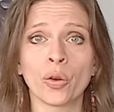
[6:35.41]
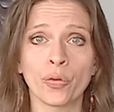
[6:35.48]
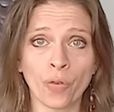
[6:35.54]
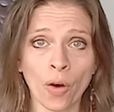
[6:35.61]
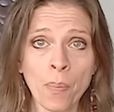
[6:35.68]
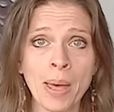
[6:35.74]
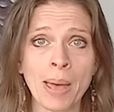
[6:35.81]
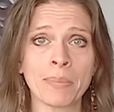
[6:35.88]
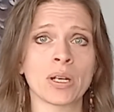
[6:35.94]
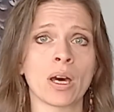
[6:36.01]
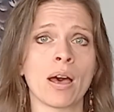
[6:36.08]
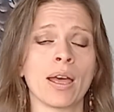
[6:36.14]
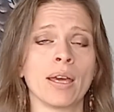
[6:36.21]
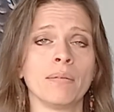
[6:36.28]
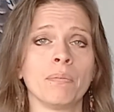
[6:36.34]
FODMAP
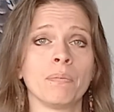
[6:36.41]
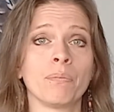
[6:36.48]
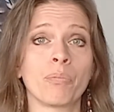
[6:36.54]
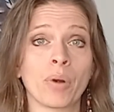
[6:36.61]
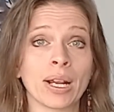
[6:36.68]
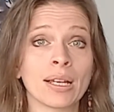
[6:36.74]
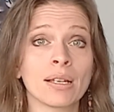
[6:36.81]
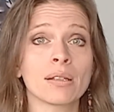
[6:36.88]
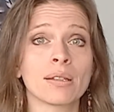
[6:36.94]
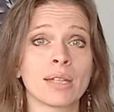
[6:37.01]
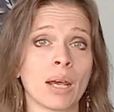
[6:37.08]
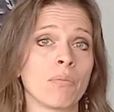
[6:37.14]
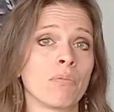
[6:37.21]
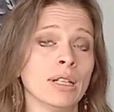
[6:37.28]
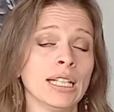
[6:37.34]
diet, brings
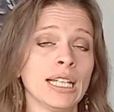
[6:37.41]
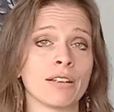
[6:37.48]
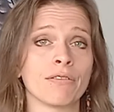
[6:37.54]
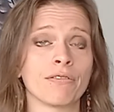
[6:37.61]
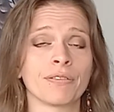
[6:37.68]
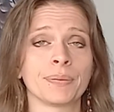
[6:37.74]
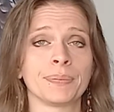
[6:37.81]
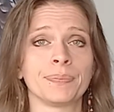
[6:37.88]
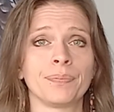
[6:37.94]
them relief.